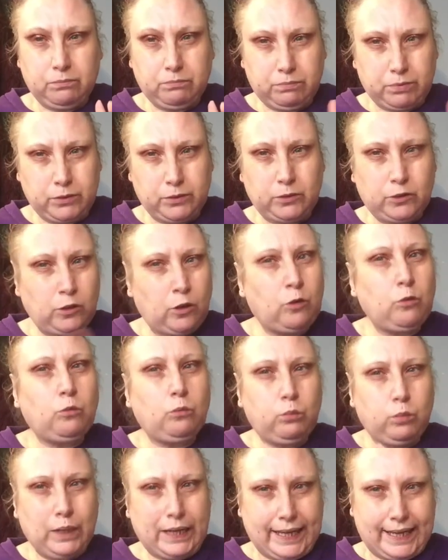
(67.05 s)
but not
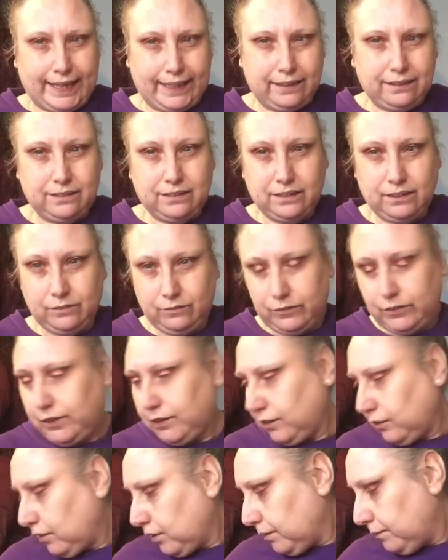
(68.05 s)
wet, if you
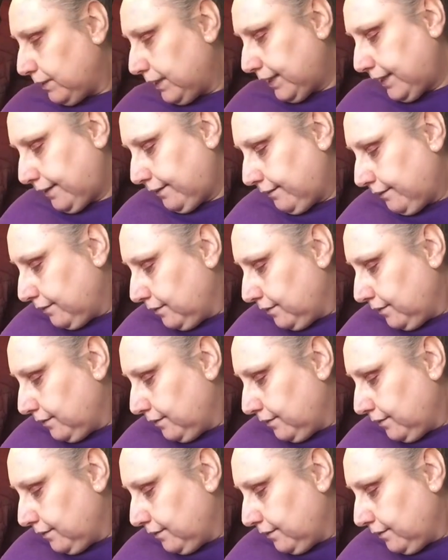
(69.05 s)
know what I mean.